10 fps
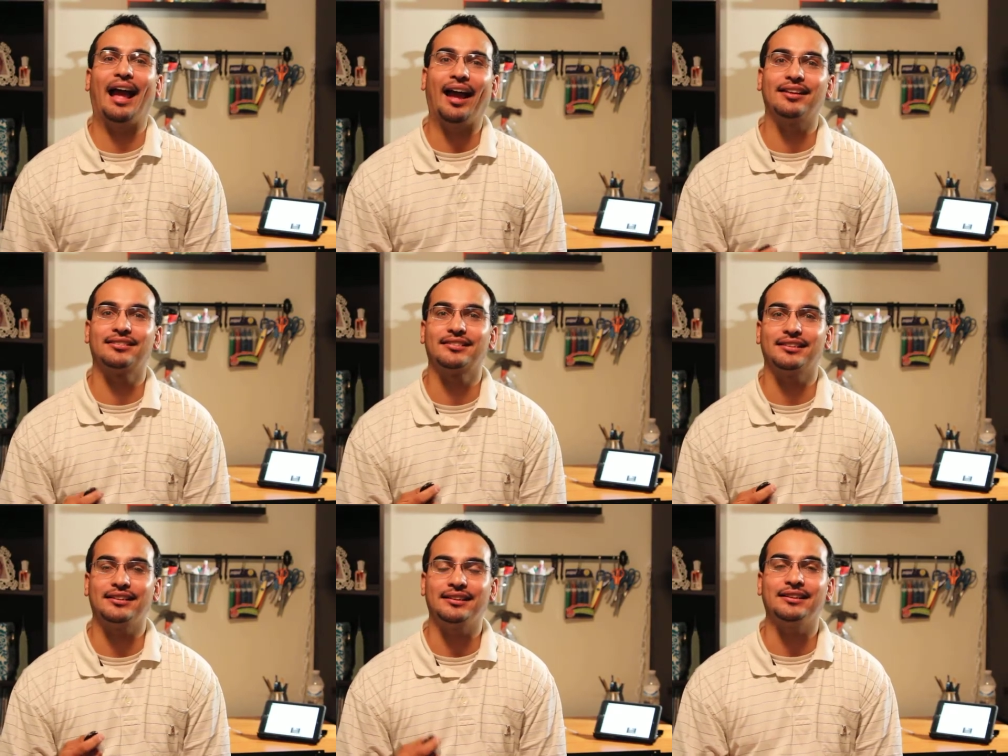asked
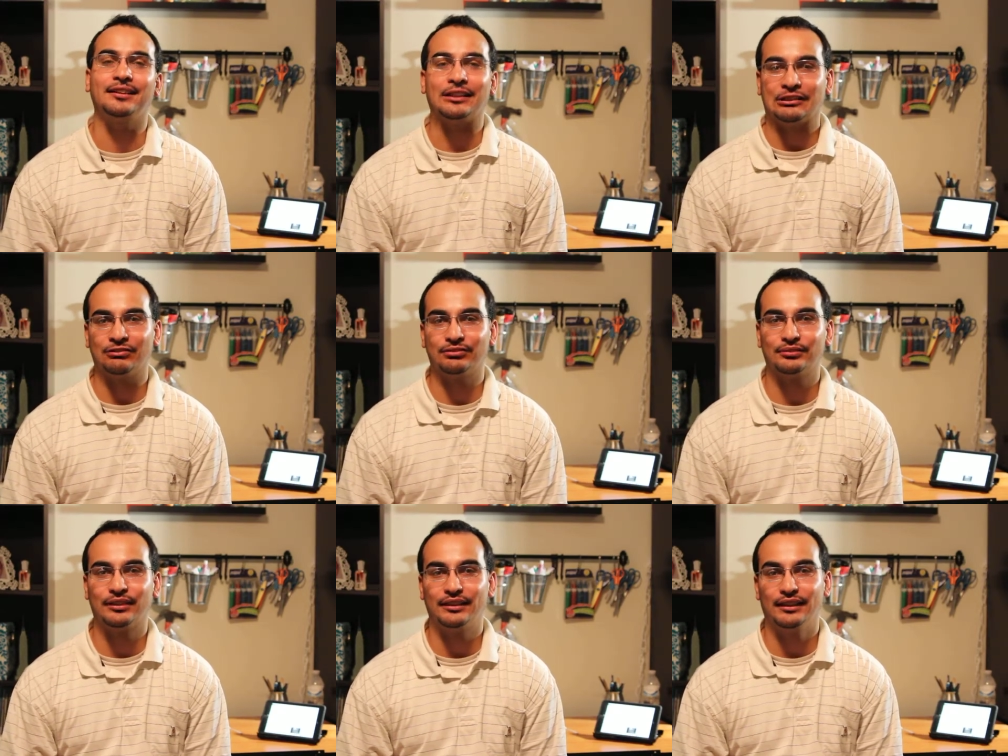Eve
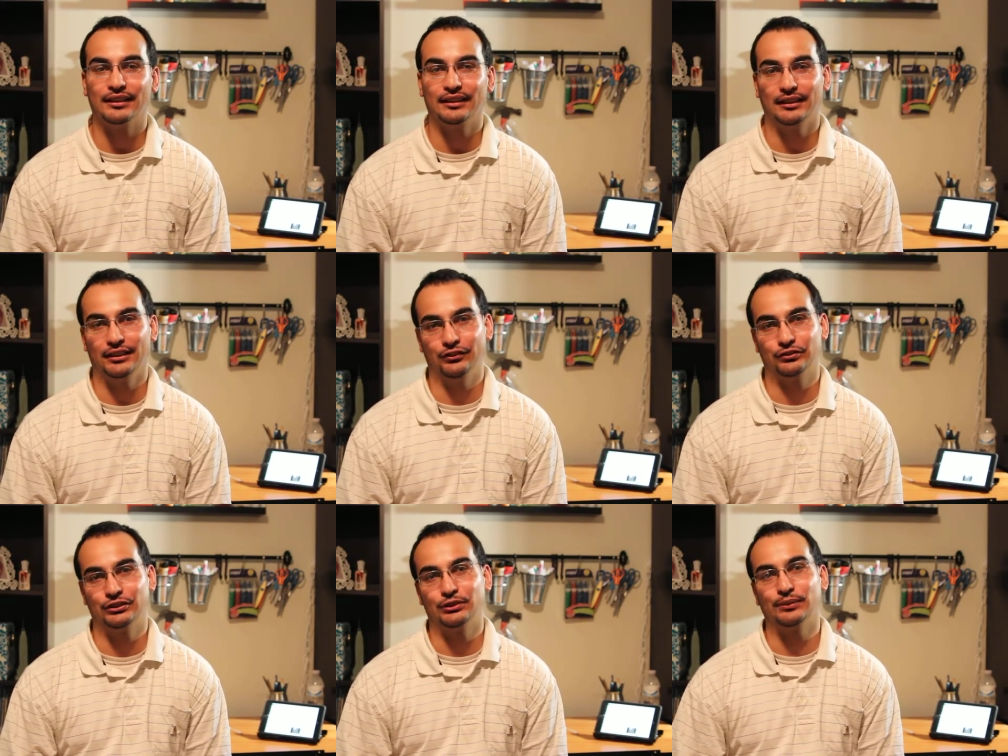if
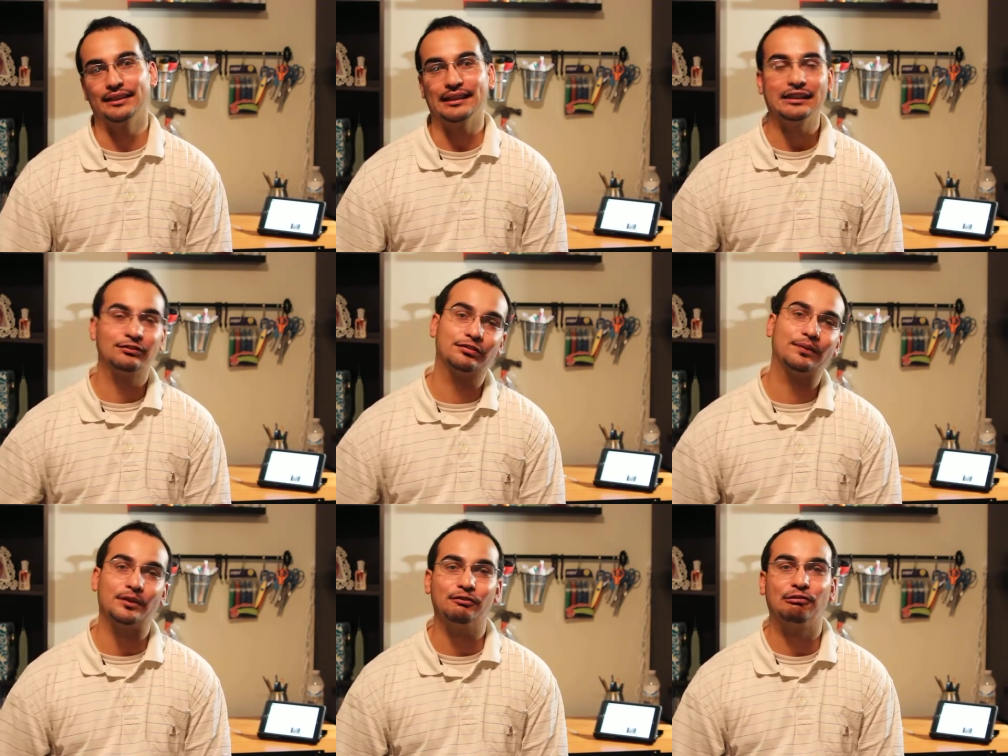she would eat
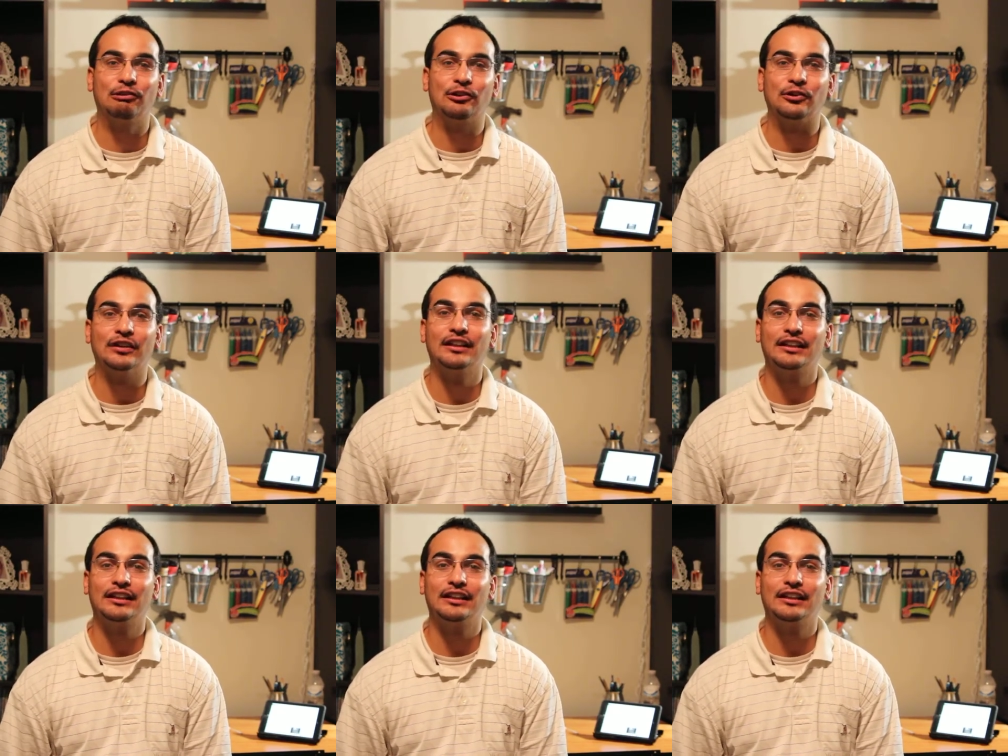from the fruit,